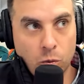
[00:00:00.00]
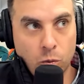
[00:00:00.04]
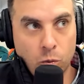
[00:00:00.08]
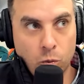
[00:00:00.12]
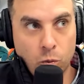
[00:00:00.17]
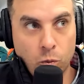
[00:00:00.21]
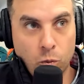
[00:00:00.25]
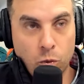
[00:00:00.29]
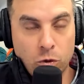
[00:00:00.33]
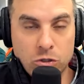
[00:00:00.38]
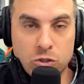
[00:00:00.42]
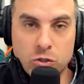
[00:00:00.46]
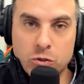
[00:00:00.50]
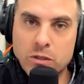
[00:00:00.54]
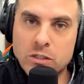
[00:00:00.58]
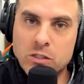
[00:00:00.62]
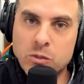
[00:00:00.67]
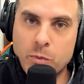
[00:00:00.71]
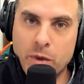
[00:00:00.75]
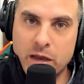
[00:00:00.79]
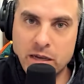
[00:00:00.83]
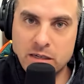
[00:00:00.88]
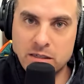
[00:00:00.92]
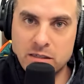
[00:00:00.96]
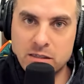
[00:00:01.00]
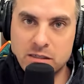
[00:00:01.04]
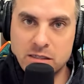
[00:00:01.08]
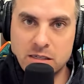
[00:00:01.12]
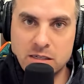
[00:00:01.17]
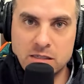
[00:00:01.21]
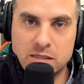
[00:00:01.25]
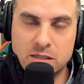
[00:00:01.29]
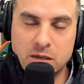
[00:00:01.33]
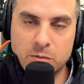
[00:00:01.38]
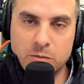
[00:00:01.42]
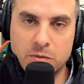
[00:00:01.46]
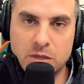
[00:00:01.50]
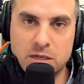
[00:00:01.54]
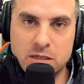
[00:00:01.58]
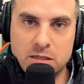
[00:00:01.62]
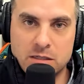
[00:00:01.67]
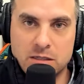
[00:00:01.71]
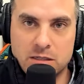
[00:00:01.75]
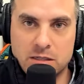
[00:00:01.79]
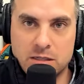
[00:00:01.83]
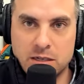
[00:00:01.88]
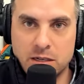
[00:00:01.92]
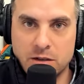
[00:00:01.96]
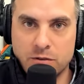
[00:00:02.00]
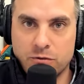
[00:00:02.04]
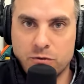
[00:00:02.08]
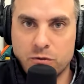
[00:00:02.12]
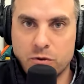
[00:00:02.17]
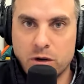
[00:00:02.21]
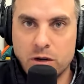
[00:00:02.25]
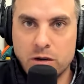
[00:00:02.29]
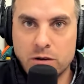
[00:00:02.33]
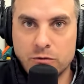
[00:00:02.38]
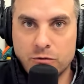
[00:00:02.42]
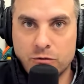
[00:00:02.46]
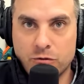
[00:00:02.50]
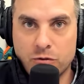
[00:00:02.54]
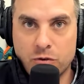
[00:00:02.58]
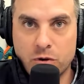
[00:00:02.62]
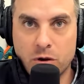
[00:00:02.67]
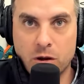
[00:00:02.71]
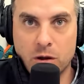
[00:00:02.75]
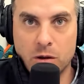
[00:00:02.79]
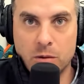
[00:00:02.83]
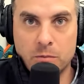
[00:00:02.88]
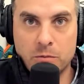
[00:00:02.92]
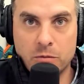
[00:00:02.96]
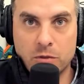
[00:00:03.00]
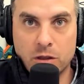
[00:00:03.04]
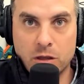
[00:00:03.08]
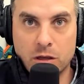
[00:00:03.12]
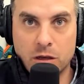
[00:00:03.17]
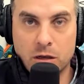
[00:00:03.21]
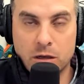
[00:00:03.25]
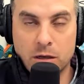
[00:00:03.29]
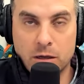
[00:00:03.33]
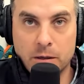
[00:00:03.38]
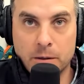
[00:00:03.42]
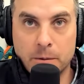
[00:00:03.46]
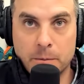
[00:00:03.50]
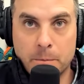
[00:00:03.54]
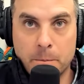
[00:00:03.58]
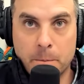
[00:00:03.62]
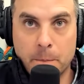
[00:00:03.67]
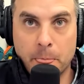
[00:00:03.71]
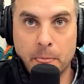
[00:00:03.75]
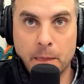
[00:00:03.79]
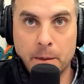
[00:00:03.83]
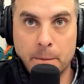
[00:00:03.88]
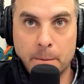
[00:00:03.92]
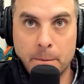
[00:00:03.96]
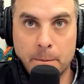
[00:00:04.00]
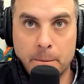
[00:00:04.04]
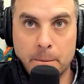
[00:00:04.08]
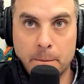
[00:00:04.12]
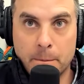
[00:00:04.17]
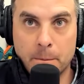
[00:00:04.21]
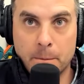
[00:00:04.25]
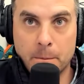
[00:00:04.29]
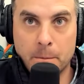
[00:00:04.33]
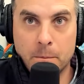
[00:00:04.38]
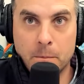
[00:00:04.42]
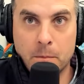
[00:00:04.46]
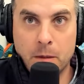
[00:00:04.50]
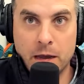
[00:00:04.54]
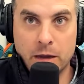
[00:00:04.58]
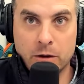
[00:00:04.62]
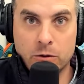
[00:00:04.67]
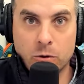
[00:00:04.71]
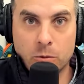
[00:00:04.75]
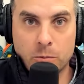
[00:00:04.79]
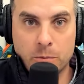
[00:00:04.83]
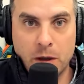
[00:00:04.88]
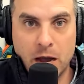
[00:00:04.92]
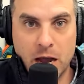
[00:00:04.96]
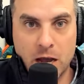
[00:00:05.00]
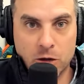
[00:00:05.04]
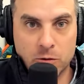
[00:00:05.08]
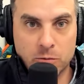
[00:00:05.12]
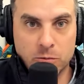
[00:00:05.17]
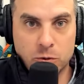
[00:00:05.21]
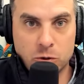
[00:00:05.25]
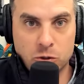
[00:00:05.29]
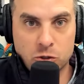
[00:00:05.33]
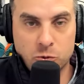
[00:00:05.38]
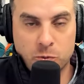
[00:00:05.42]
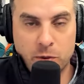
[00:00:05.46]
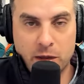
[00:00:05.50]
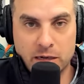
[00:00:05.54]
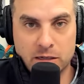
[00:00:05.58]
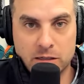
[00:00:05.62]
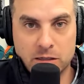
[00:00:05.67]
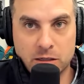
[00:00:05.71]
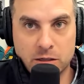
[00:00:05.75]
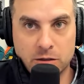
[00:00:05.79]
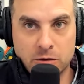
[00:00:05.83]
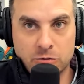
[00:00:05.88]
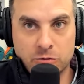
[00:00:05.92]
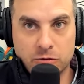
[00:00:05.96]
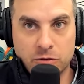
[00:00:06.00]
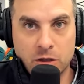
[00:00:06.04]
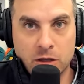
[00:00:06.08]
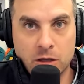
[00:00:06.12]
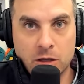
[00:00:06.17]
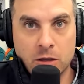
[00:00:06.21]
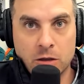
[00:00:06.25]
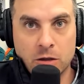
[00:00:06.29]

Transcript: would you expect to see something different from the microbiome perspective